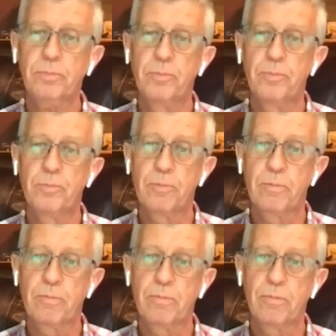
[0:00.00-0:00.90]

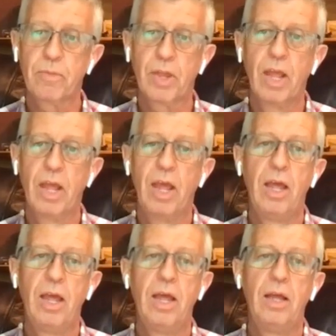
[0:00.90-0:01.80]

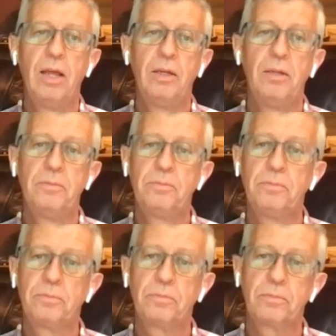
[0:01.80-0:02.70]

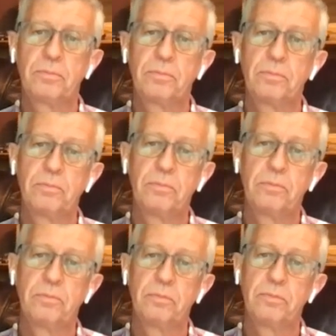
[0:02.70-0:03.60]

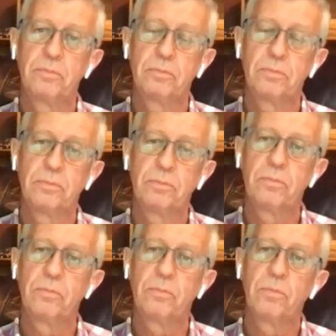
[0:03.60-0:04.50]

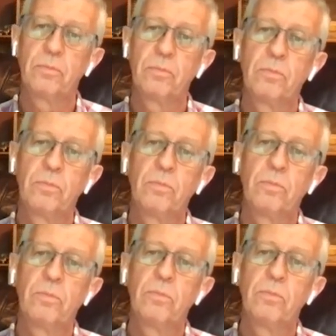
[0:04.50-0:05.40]

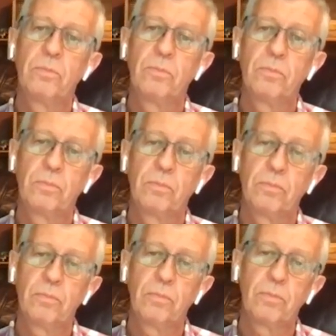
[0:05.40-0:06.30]

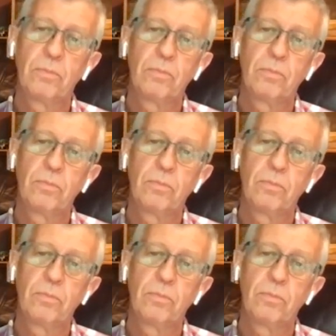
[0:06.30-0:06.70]
[no speech]